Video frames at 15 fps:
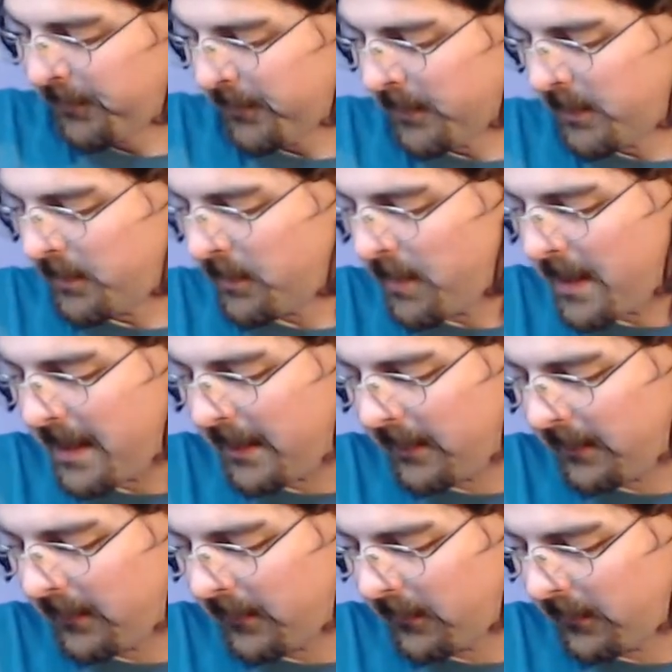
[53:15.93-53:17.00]
All
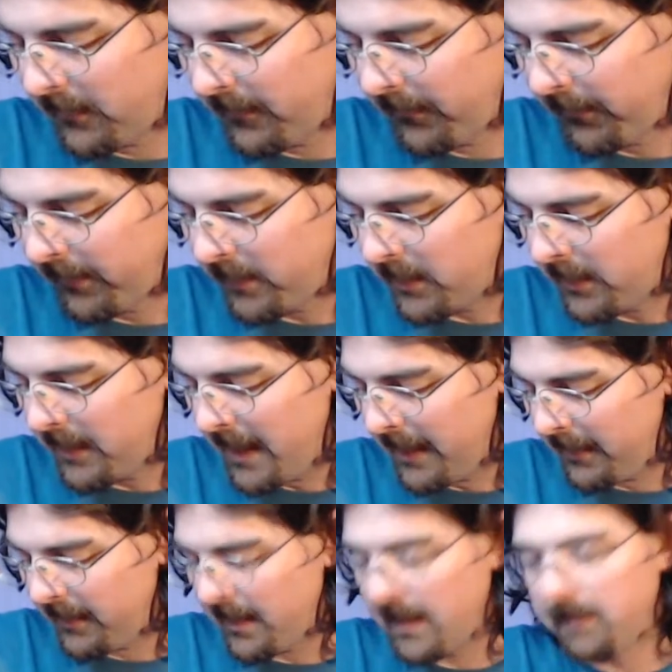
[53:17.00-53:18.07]
right. So a
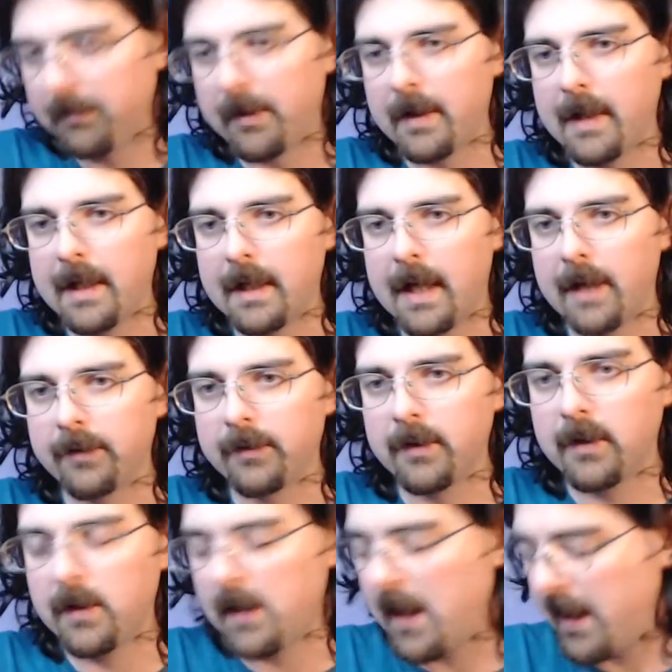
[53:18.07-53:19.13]
lot of times I like
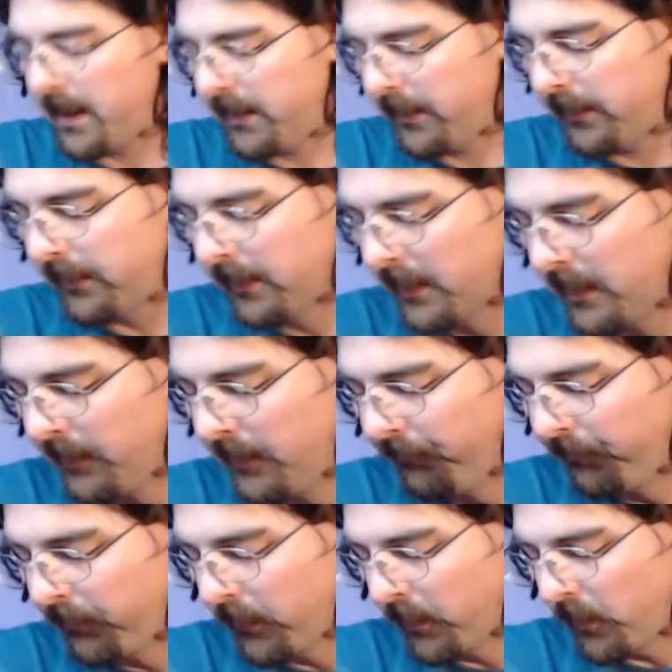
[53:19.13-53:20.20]
asking you guys
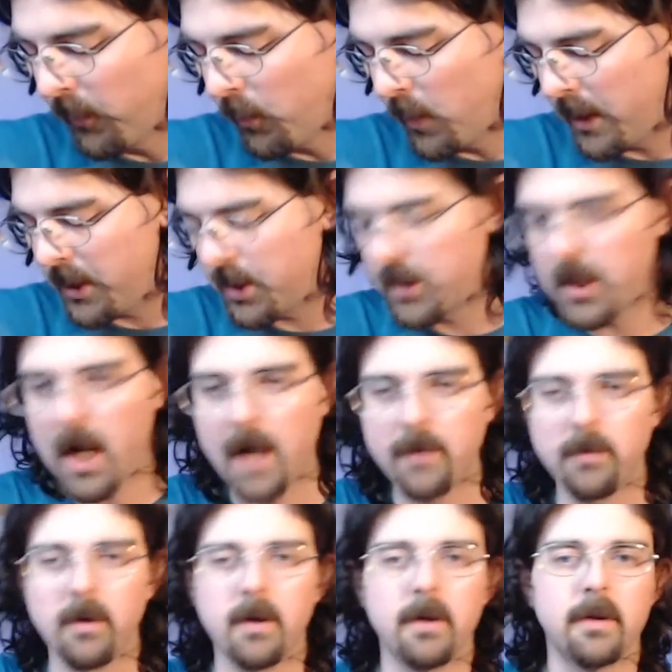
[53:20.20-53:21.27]
what
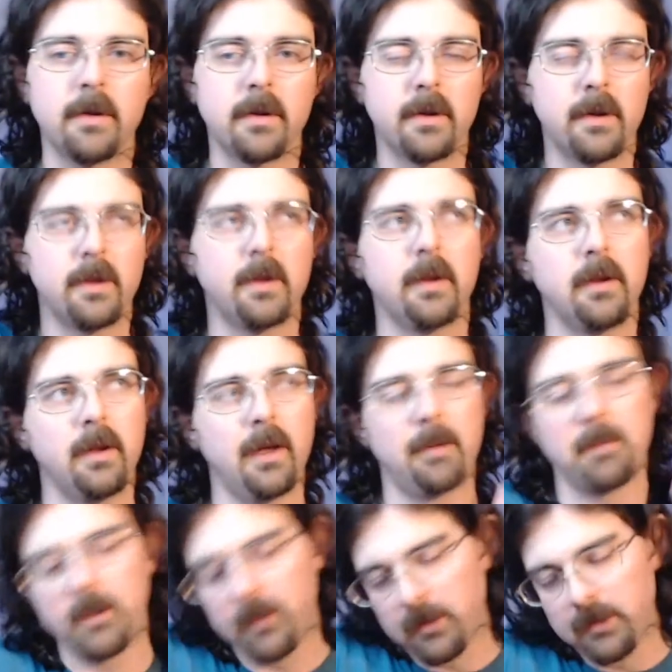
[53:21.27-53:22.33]
genre.
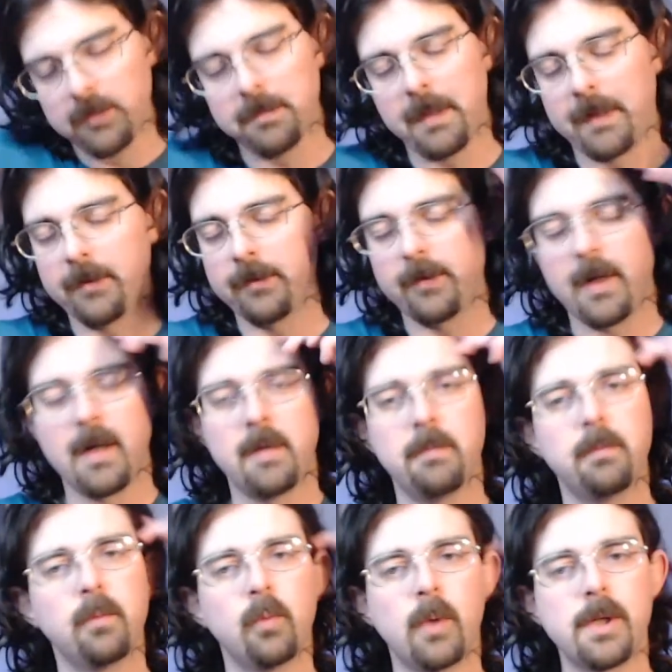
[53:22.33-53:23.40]
I'm going to do a loop pedal
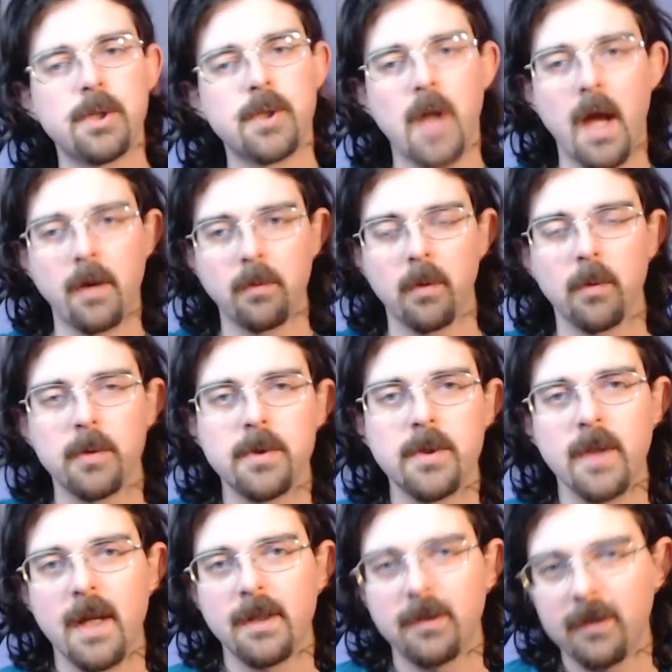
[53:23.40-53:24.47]
jam. What genre would
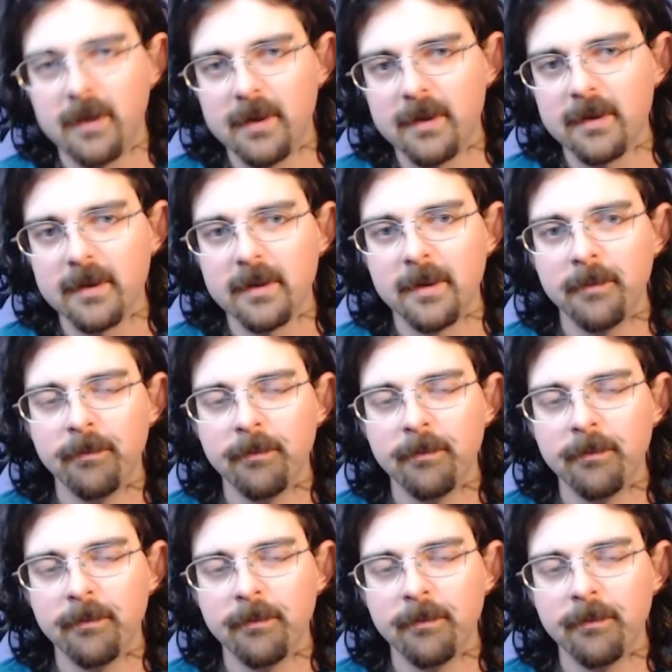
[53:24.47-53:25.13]
you like to hear?